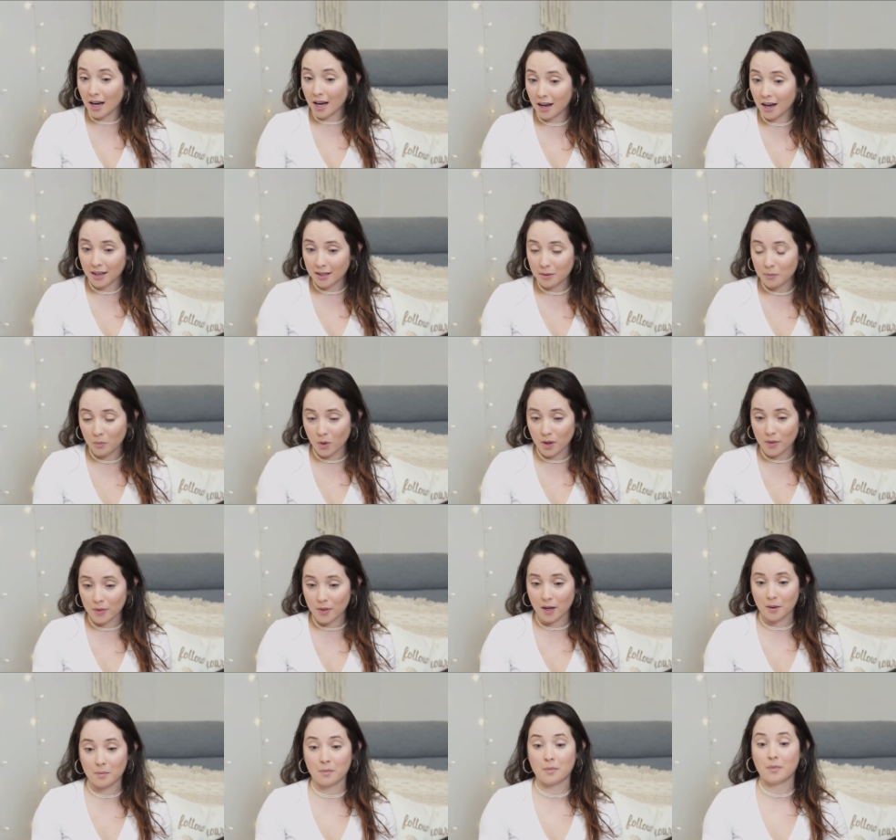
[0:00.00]
time with
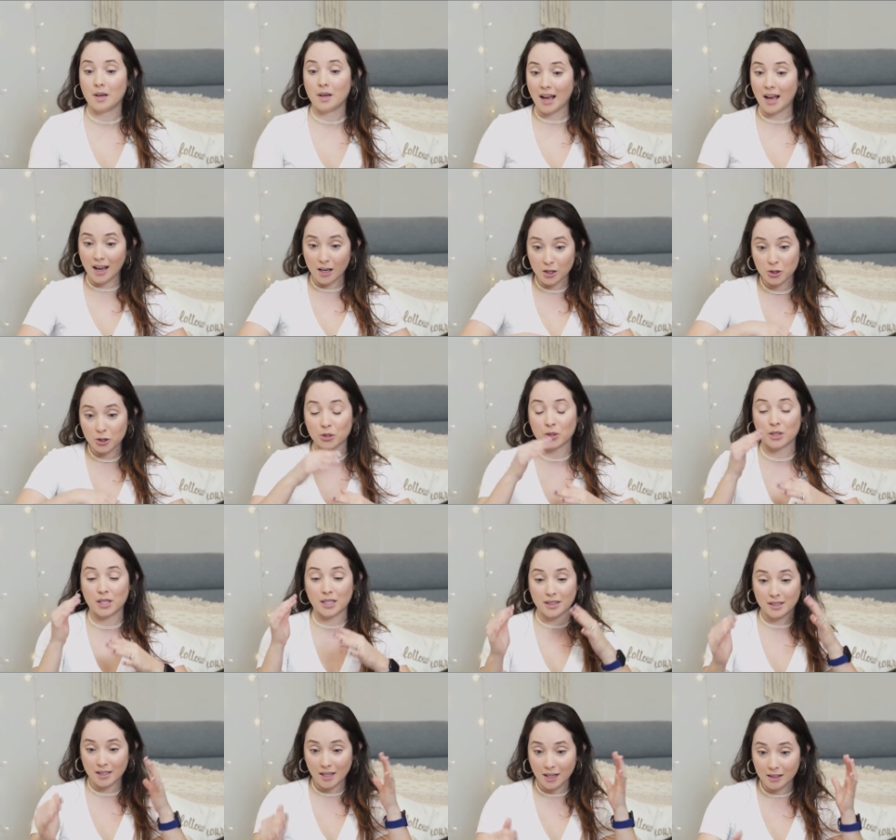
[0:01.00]
them
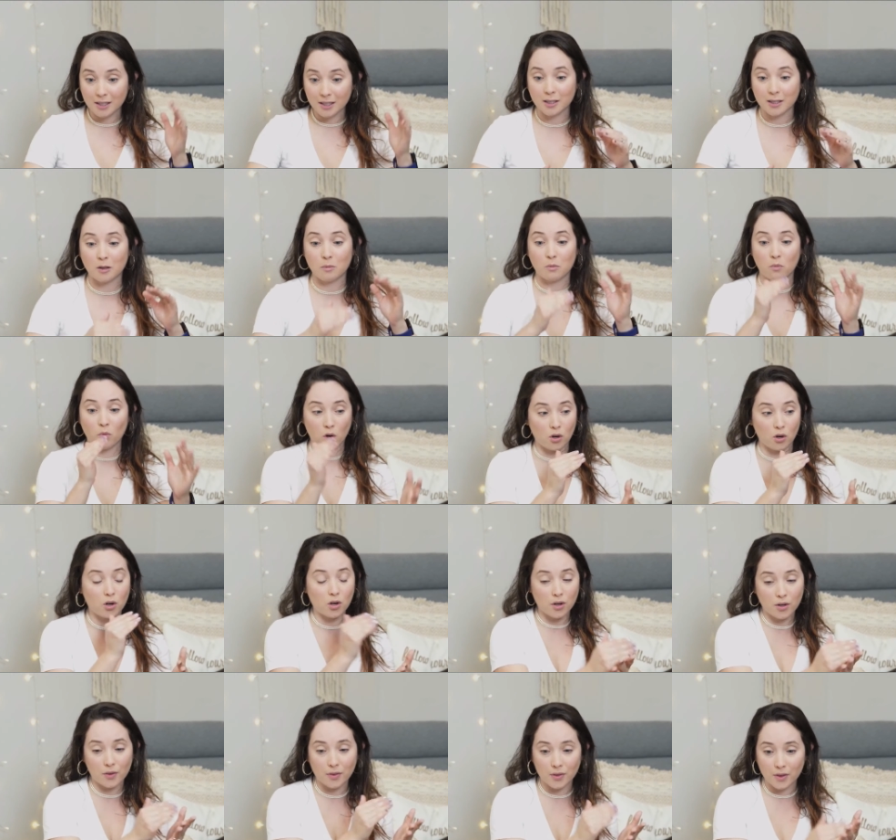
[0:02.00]
actually telling them, well,
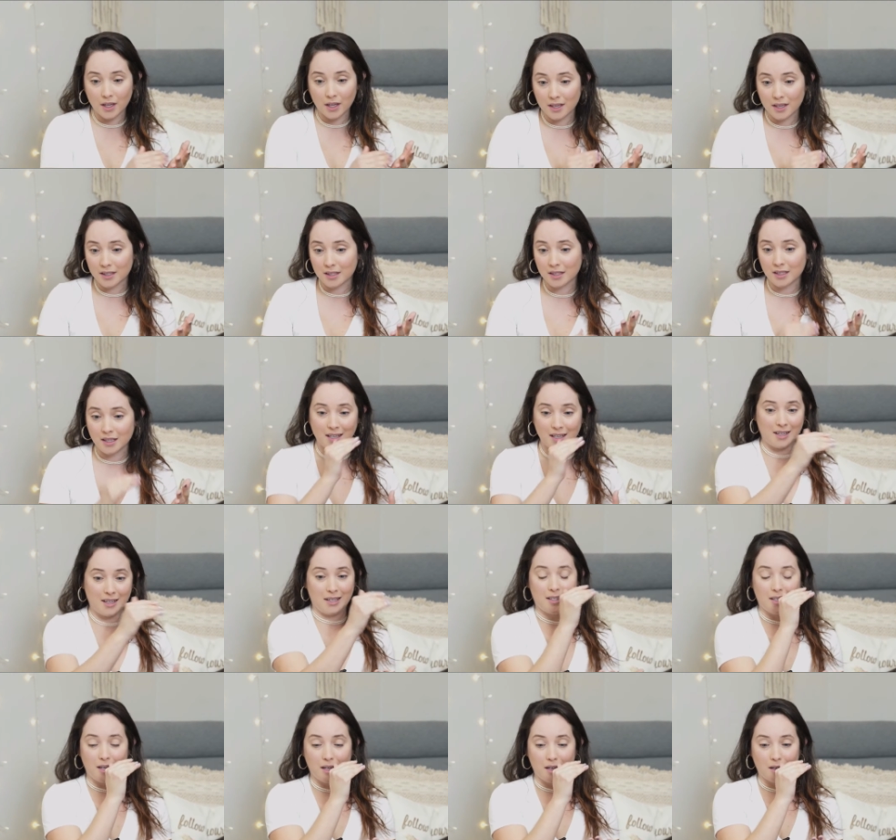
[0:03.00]
cook this,
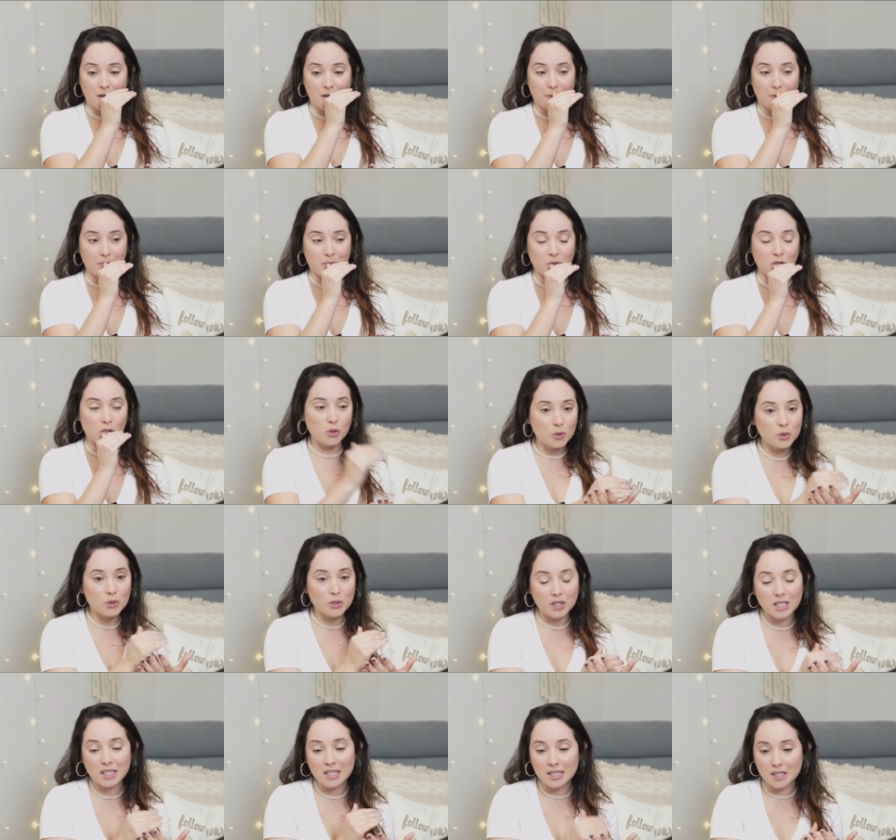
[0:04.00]

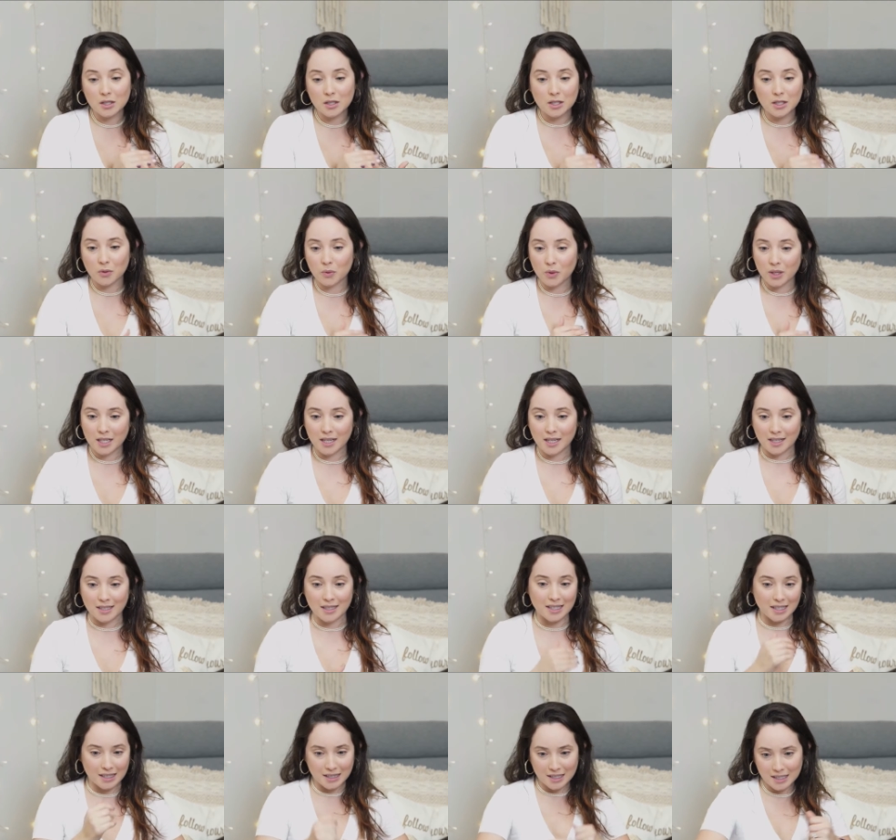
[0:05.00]
use these
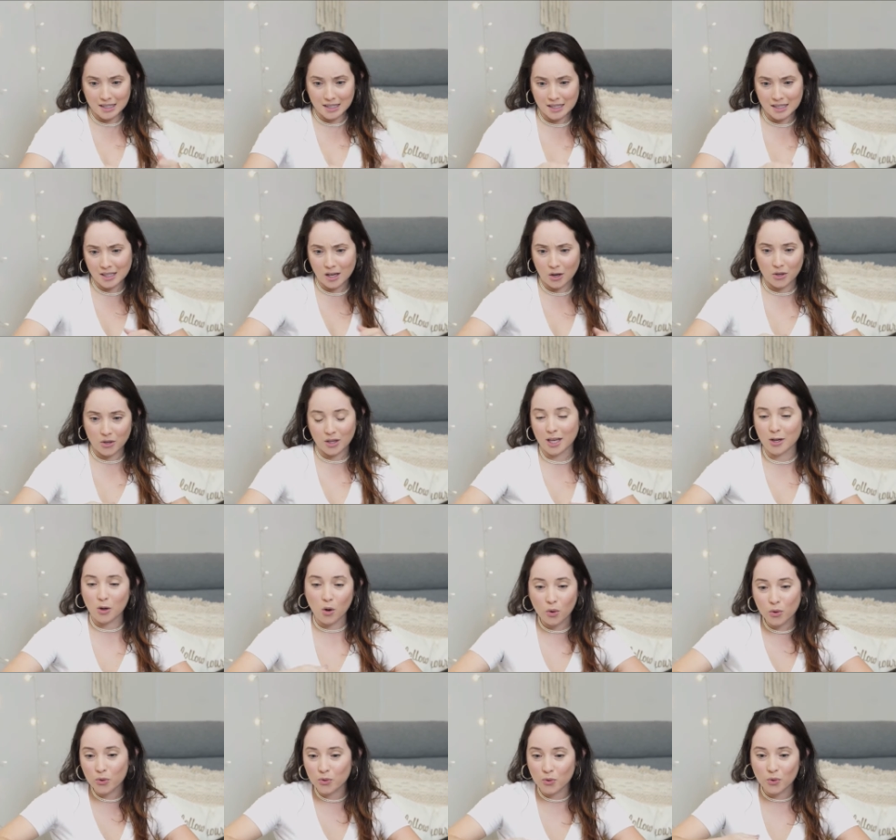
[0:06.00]
ingredients, and this is how you, like,
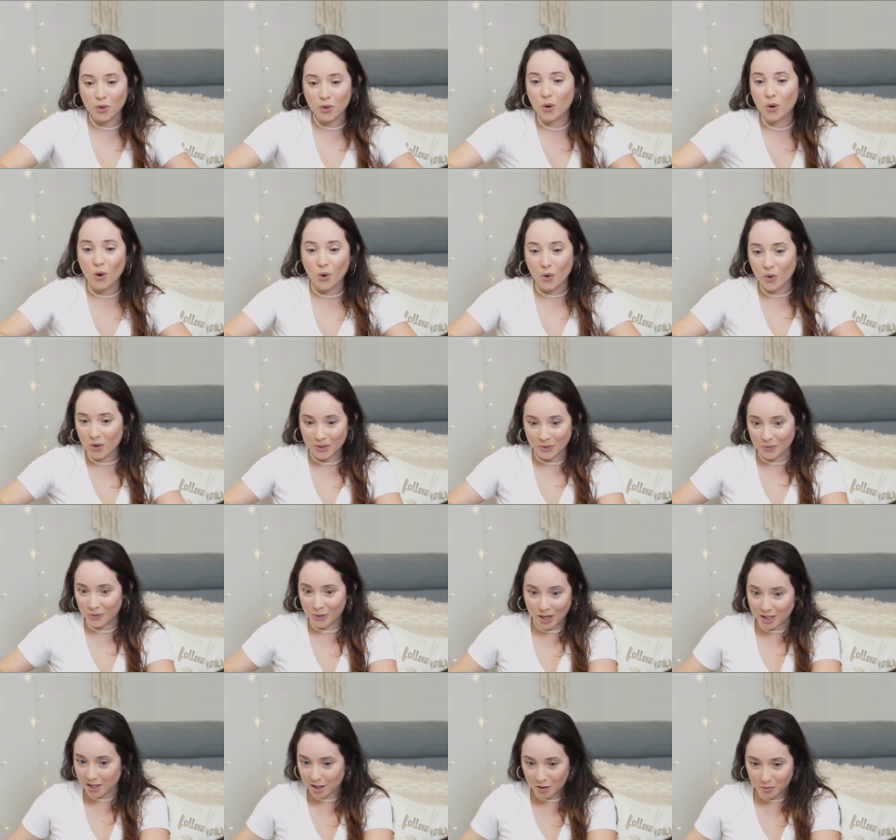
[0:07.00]
go through the whole
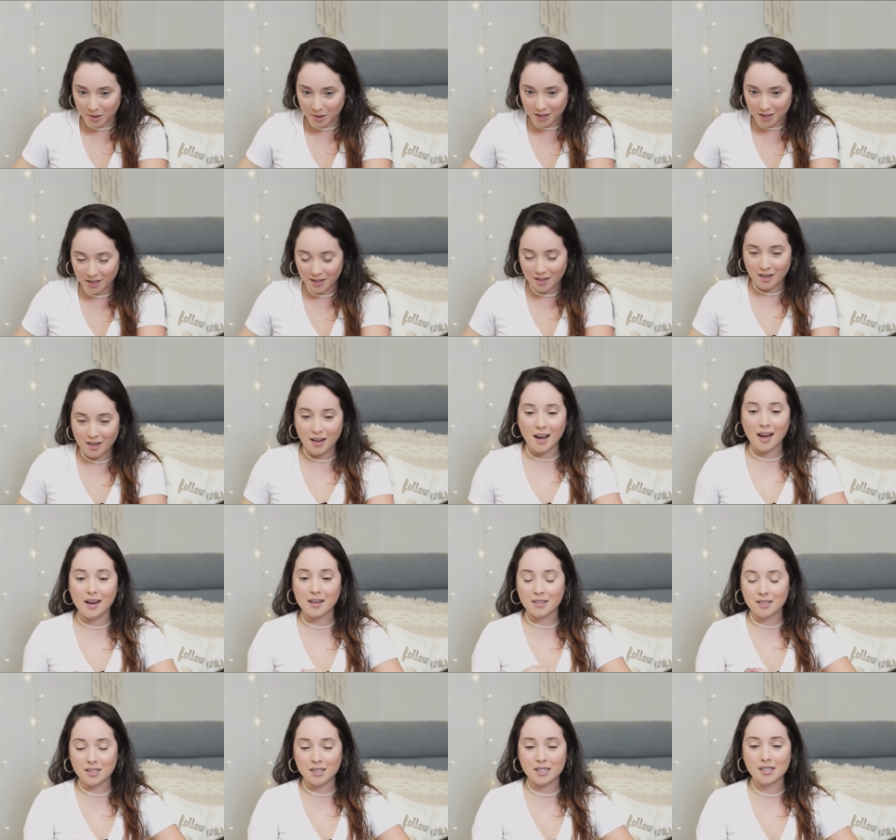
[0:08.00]
recipe. I
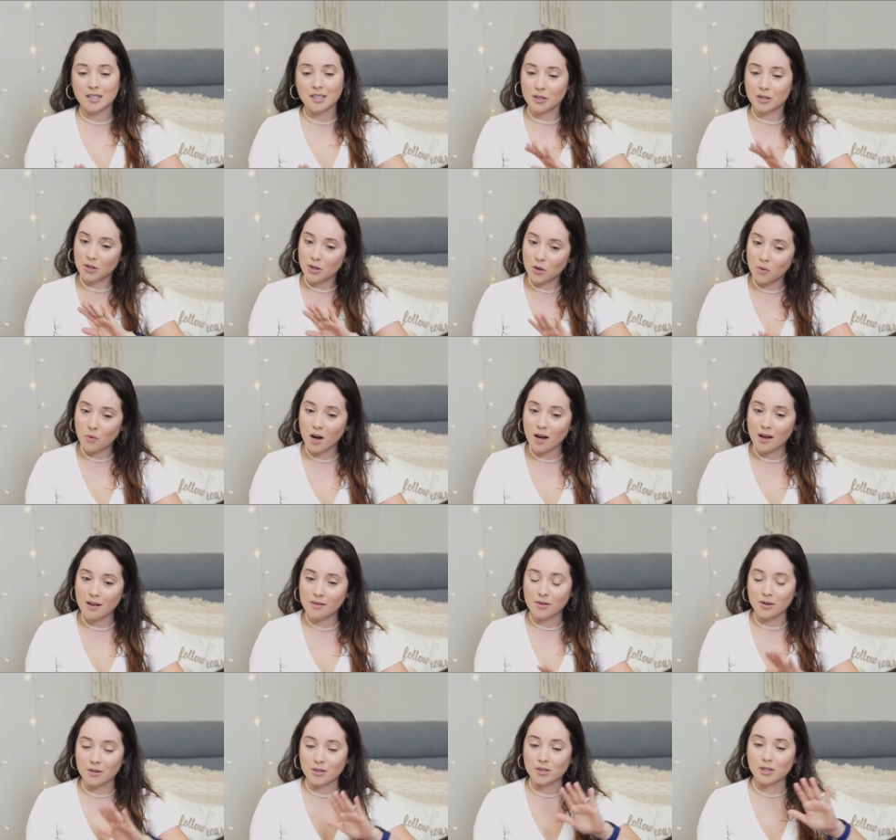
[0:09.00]
could just say, you know
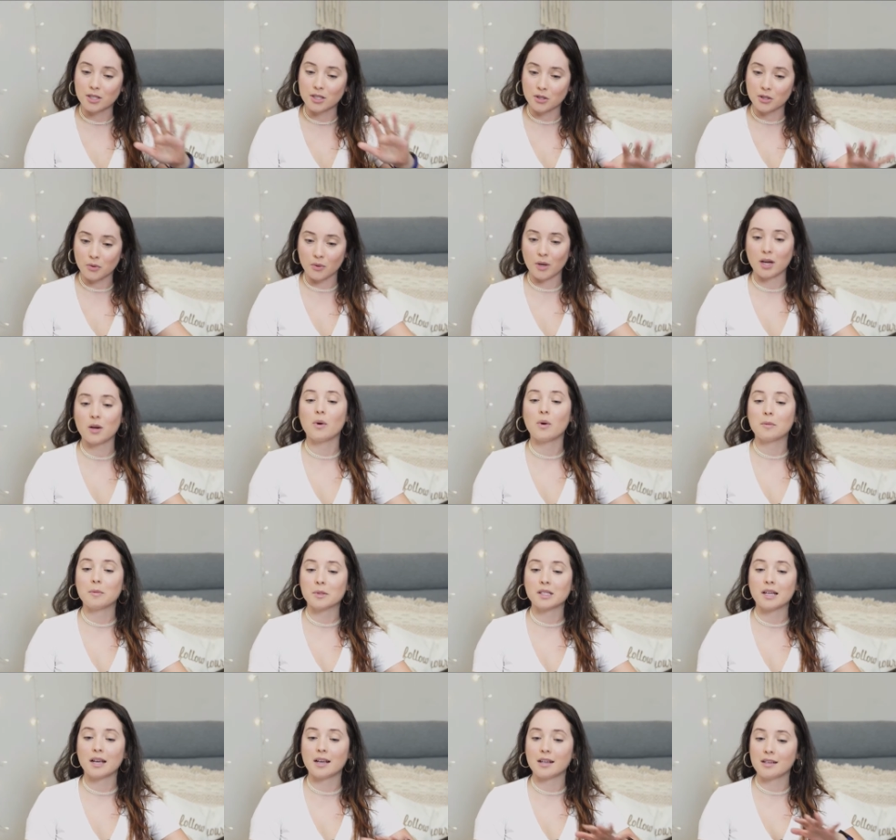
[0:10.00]
what, there's this great
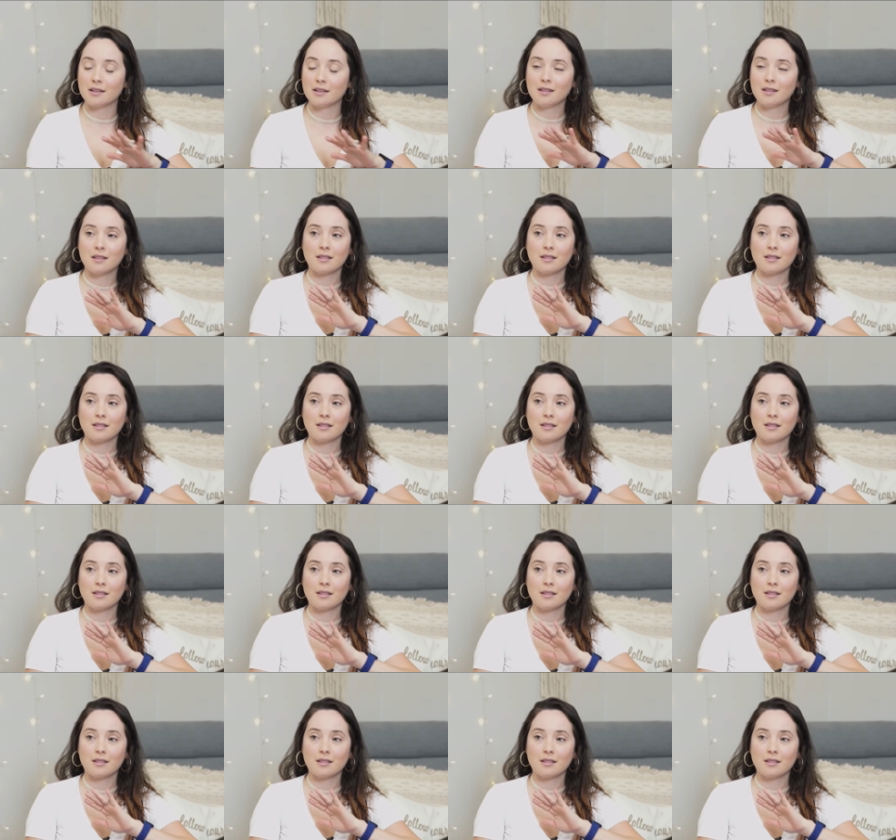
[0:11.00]
website